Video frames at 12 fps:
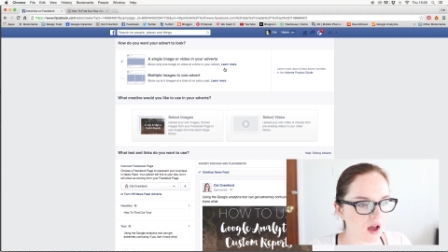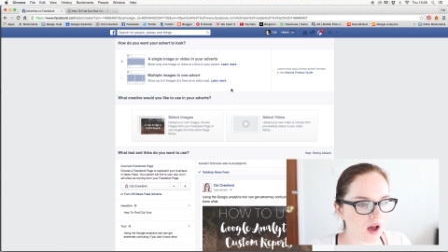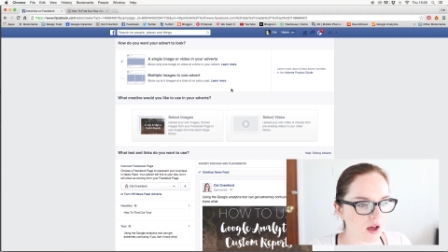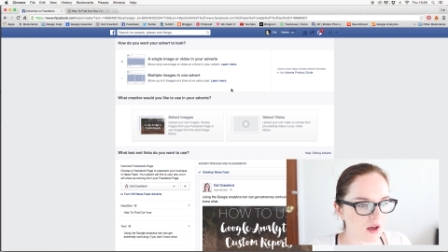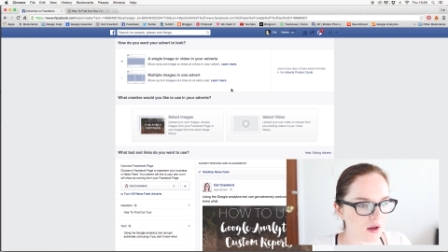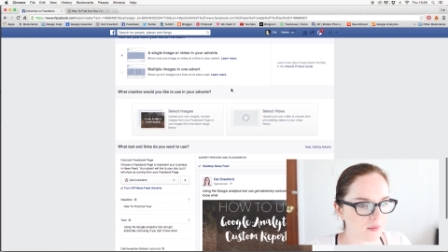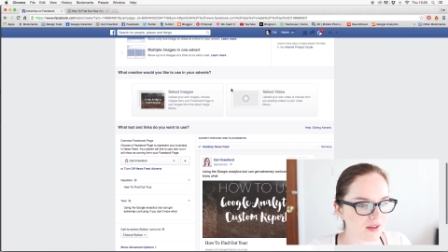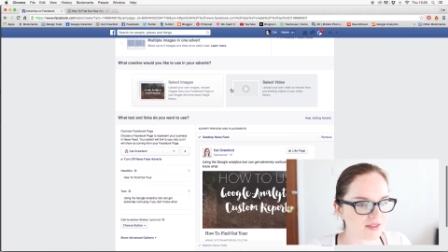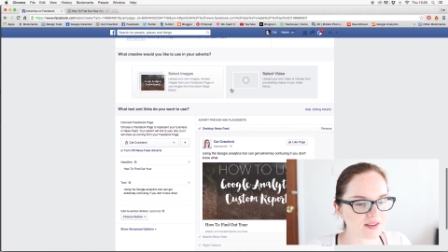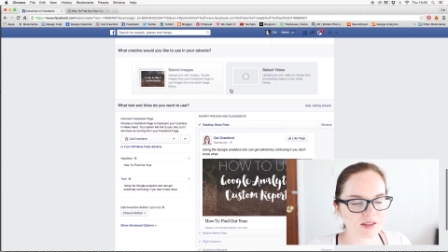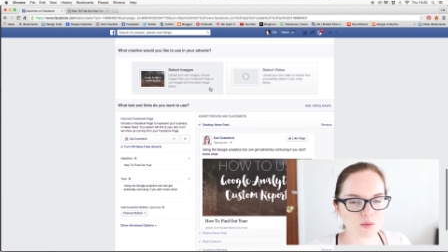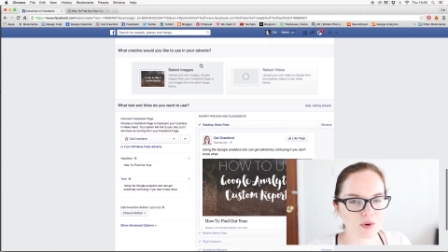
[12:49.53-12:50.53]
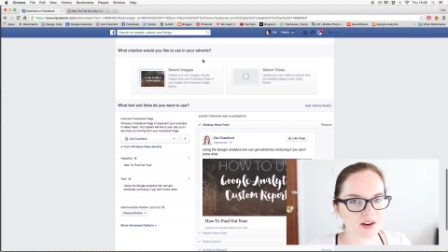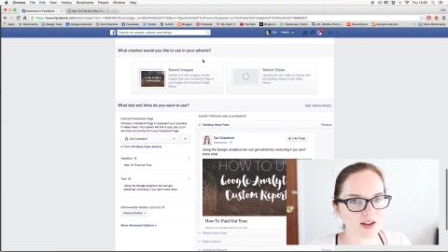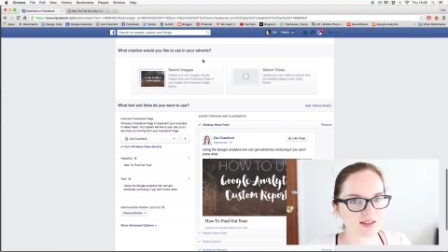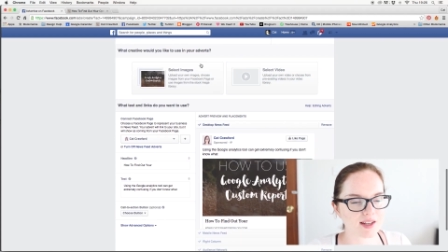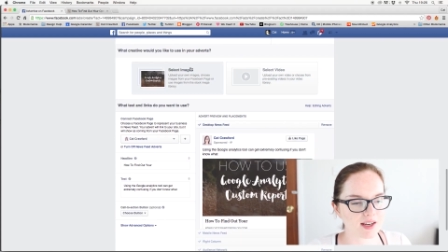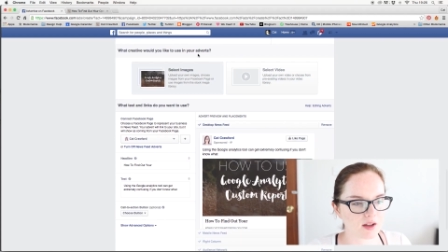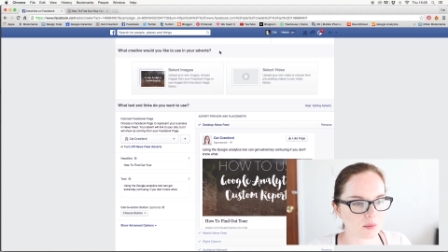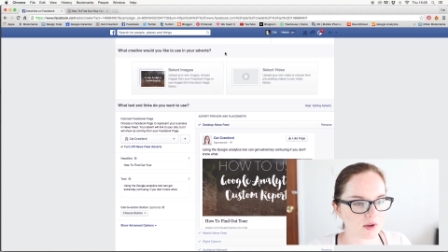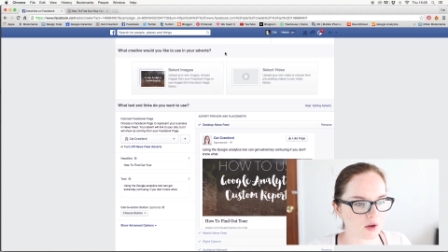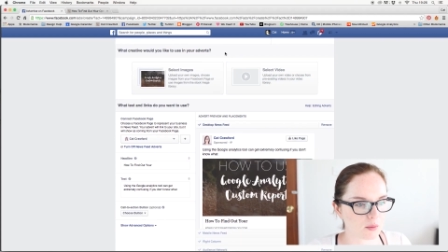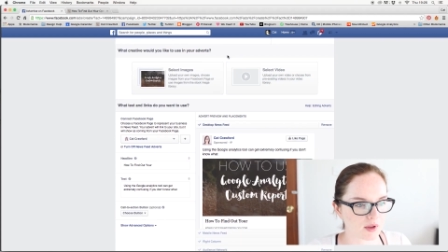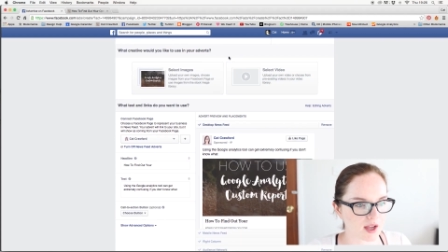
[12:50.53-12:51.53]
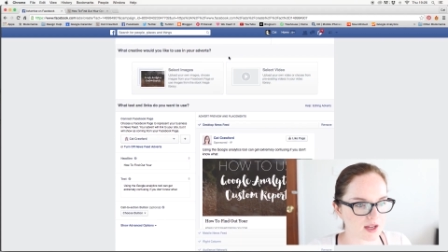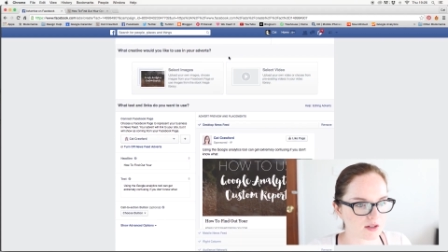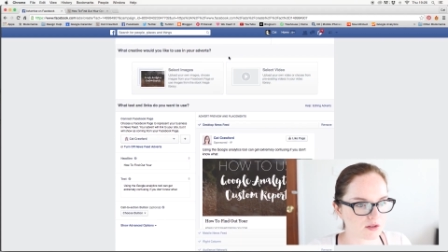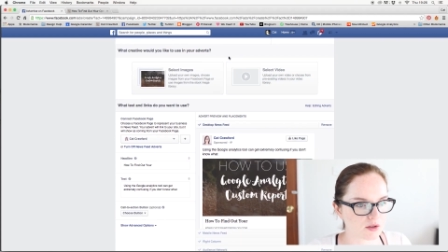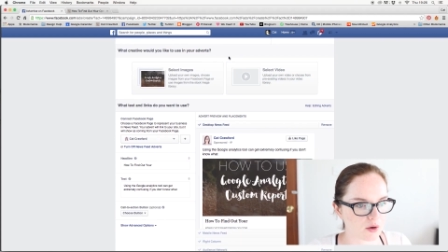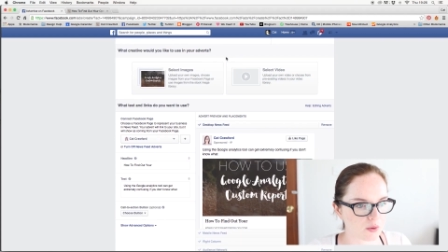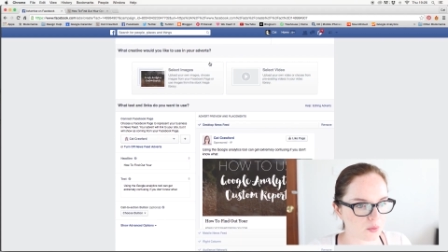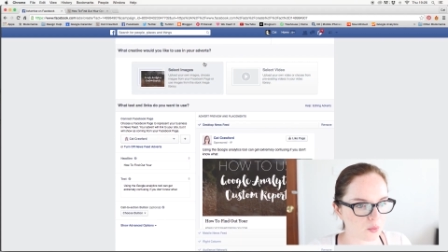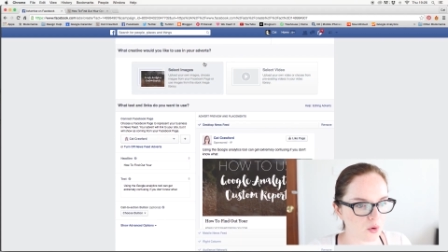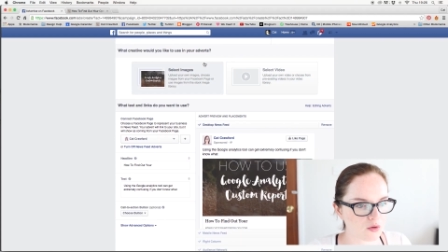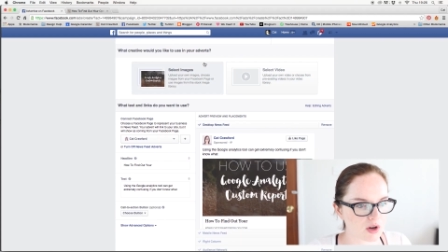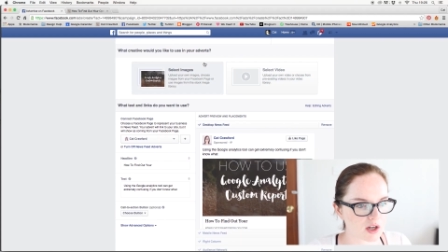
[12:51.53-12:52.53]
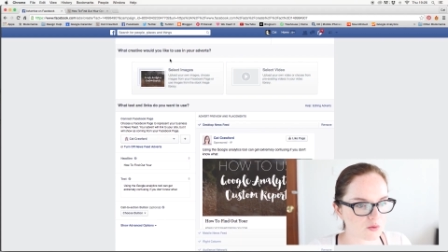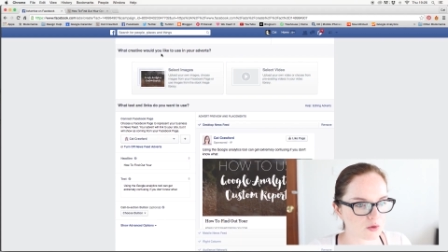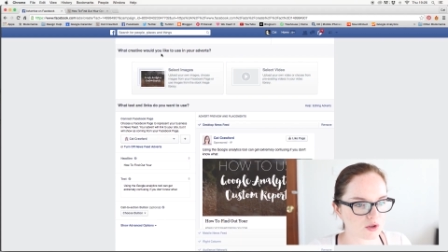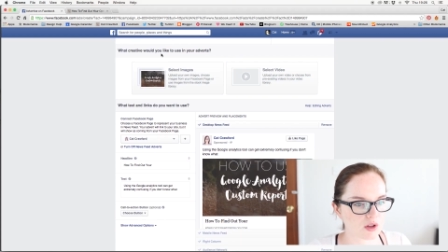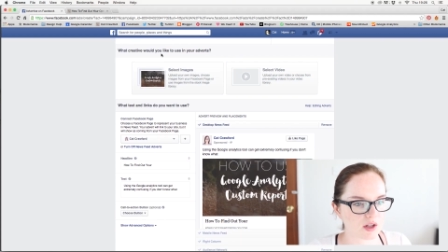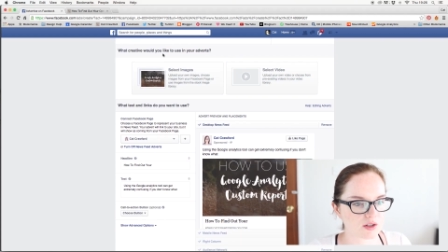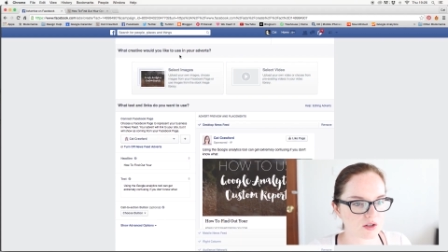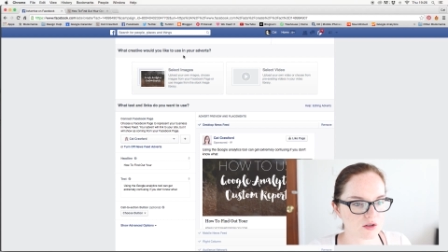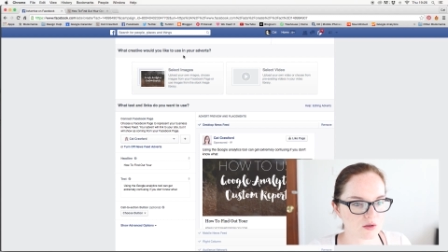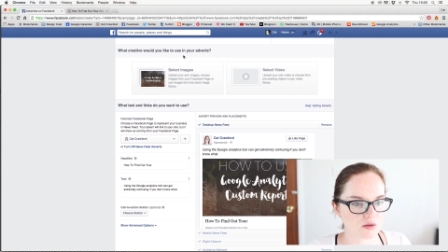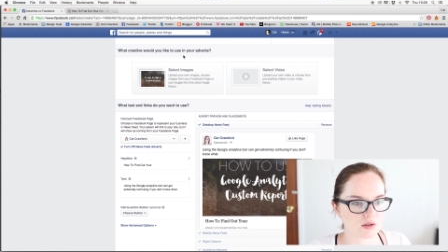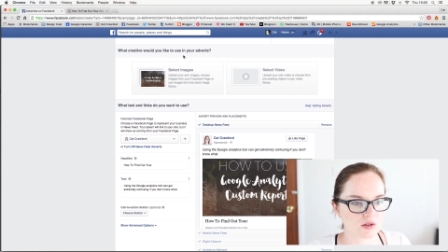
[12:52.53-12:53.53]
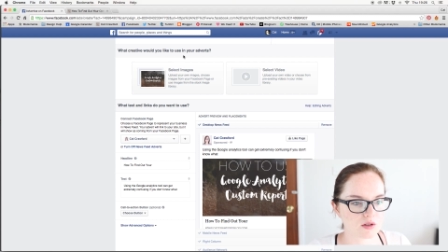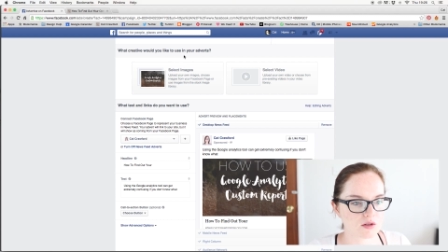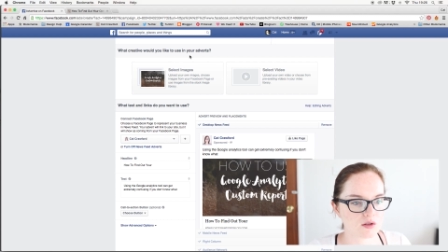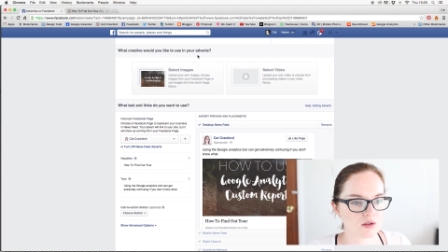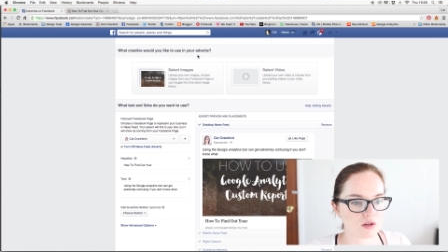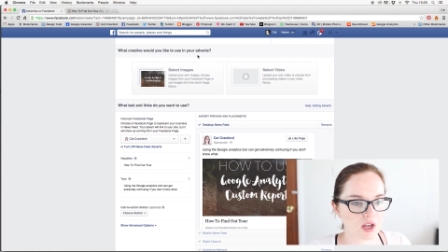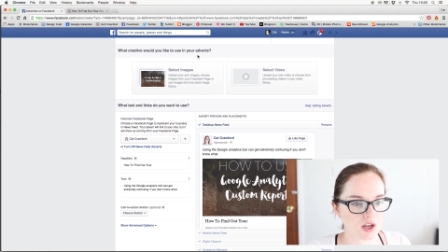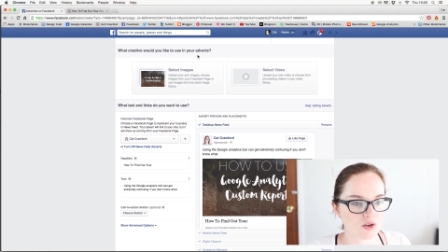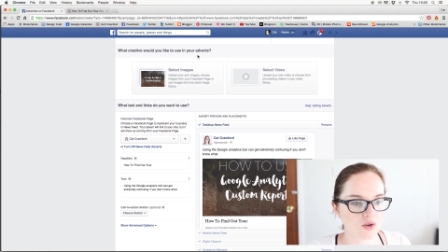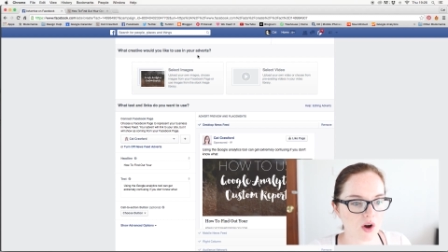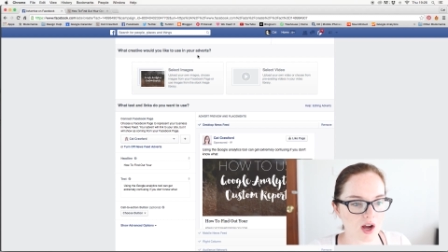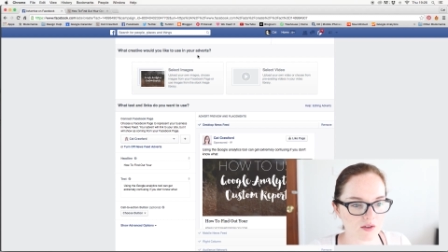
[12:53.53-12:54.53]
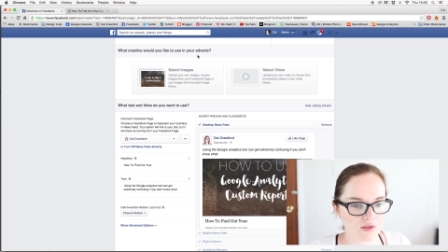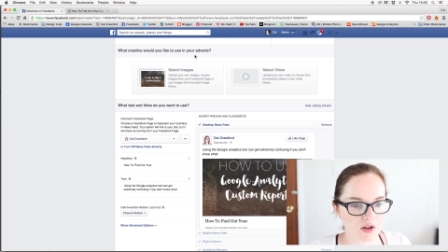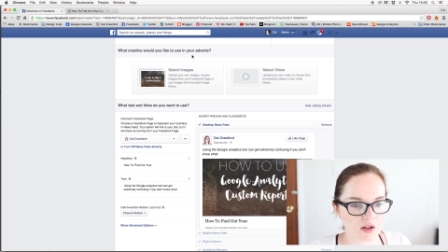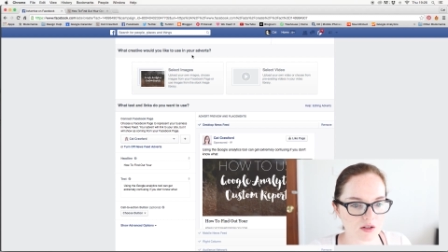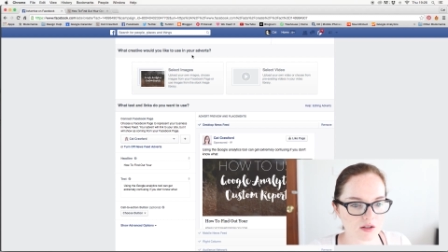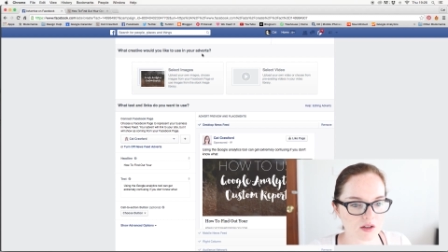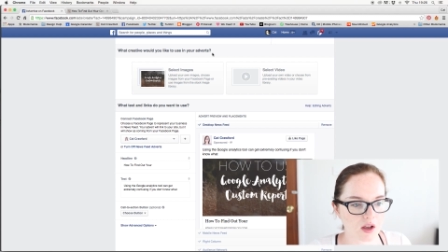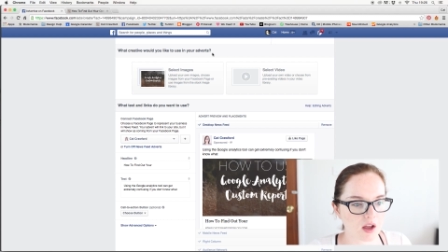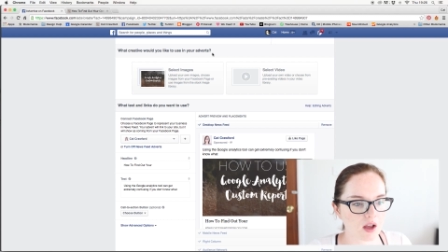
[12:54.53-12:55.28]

And this is where it gets a little bit complicated. So what creative would you like to use in your adverts?